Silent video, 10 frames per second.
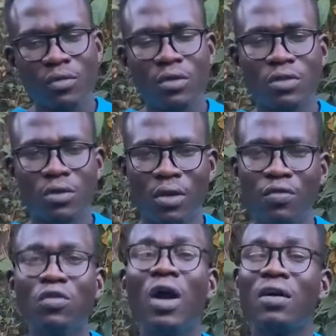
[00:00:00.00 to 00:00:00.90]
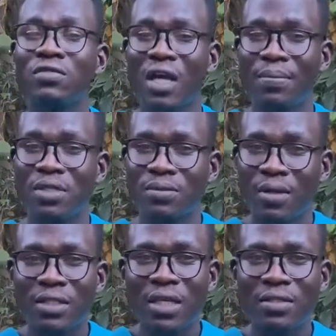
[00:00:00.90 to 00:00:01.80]
So if you have diabetes
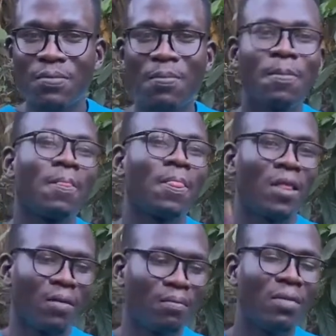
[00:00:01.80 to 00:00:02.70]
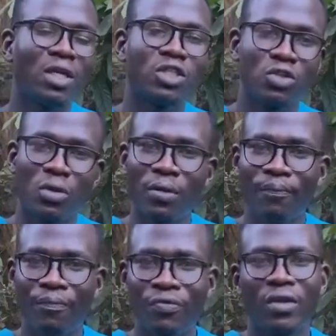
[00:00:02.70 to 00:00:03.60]
mellitus, make sure
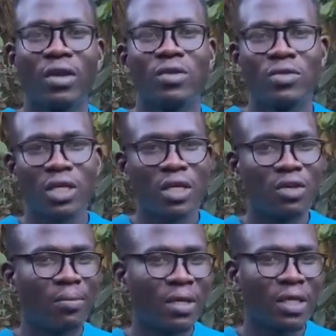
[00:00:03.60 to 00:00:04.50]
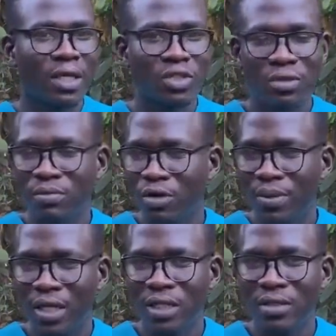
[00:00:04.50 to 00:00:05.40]
you take your medication
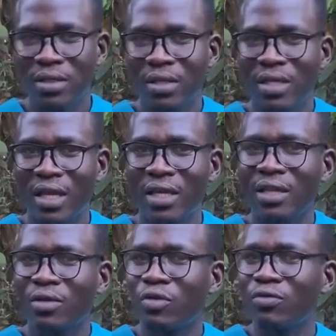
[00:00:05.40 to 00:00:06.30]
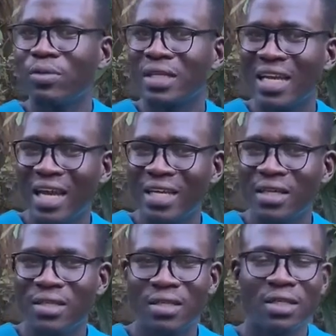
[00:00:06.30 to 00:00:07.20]
properly, like you've been
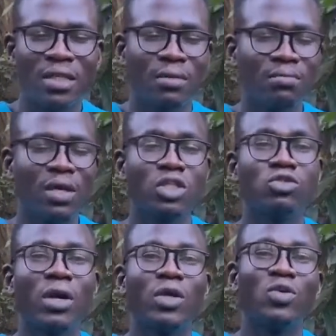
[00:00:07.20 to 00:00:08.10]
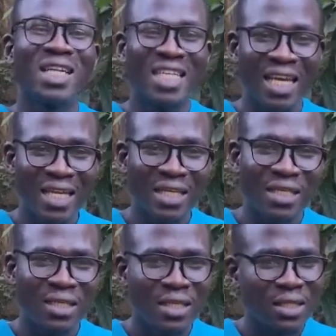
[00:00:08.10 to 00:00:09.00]
guided. Make sure you
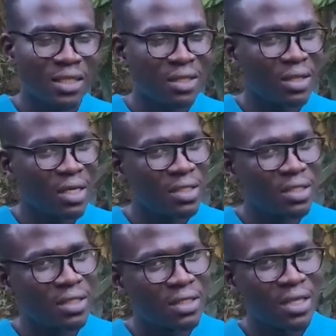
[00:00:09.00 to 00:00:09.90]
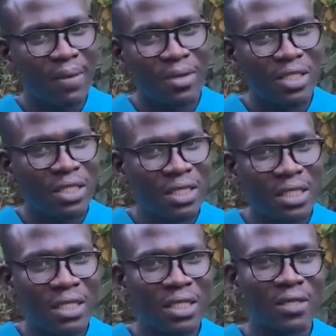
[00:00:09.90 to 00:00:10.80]
attend that diabetic
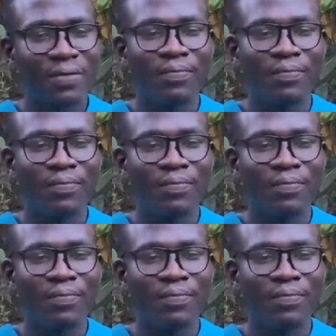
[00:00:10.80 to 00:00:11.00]
clinic.